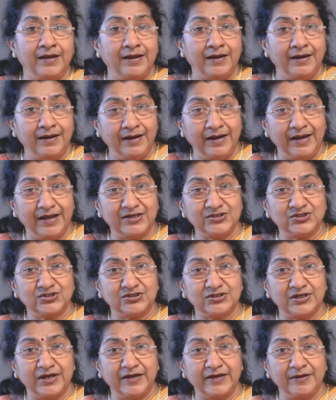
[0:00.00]
less
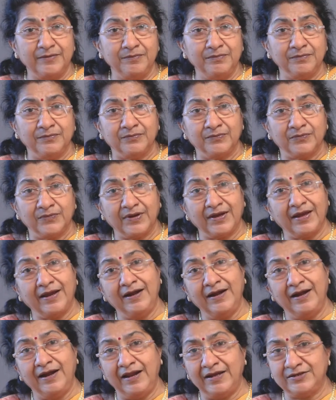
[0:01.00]
time
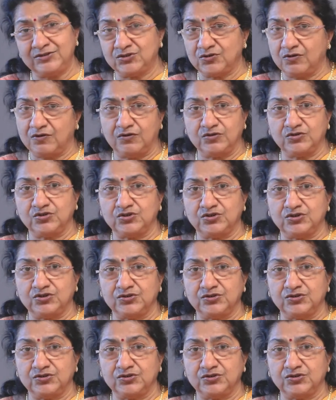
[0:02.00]
and less cost.